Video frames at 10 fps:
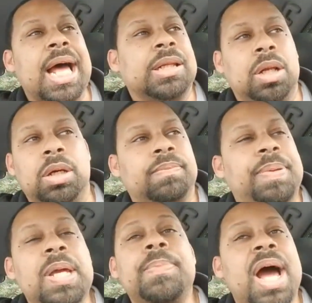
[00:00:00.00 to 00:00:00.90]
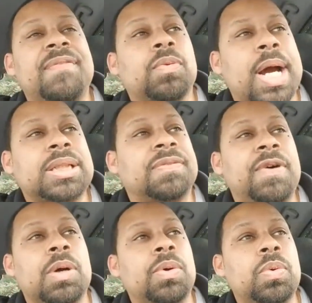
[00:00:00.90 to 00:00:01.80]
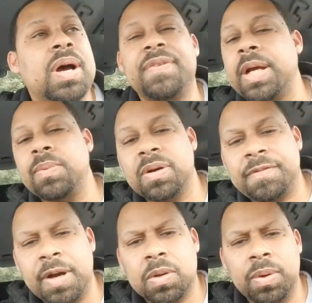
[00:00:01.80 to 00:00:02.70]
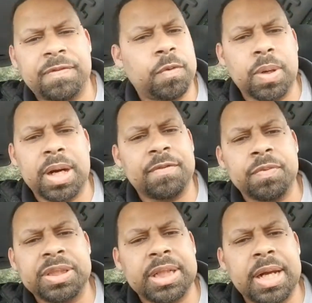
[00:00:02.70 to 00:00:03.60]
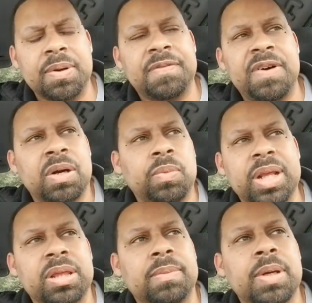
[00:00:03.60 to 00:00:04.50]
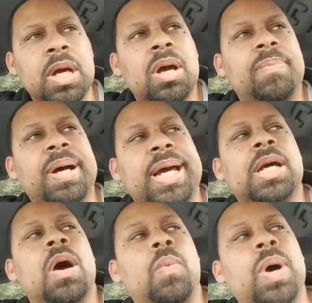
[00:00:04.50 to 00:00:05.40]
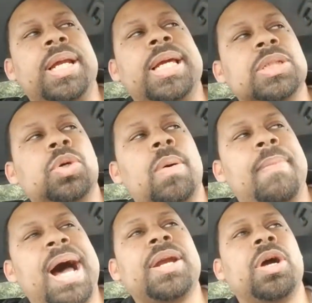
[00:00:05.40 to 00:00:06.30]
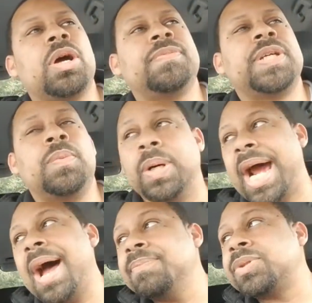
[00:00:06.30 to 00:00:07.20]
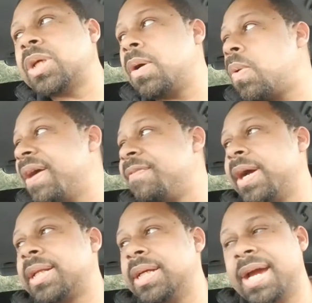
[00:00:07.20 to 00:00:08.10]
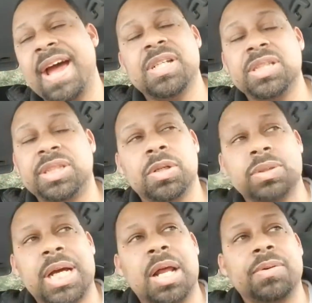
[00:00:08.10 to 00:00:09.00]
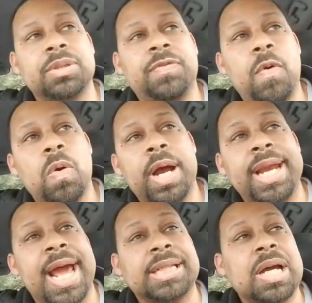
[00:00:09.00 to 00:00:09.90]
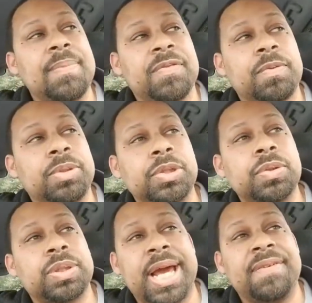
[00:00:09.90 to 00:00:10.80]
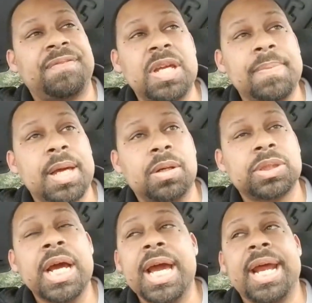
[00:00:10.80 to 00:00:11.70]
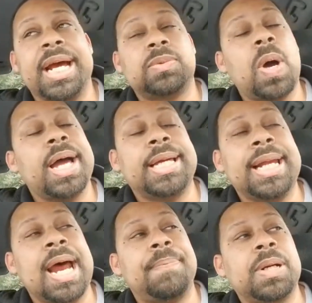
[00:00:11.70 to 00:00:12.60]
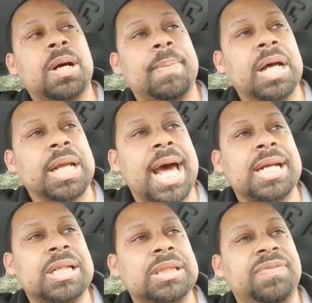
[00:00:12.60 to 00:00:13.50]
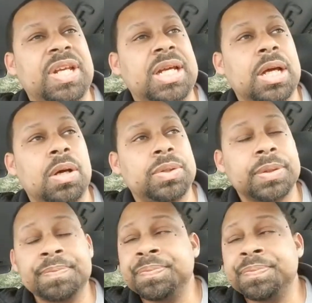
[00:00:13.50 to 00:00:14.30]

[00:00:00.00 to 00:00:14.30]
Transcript: look, people have a right to fuck with whoever they want to fuck with for whatever reason they want to fuck with them. But what gets on my nerves, and what I'm quite frankly having a zero tolerance for, and that's coming from dudes and females, and that's why again I put up a lot of these videos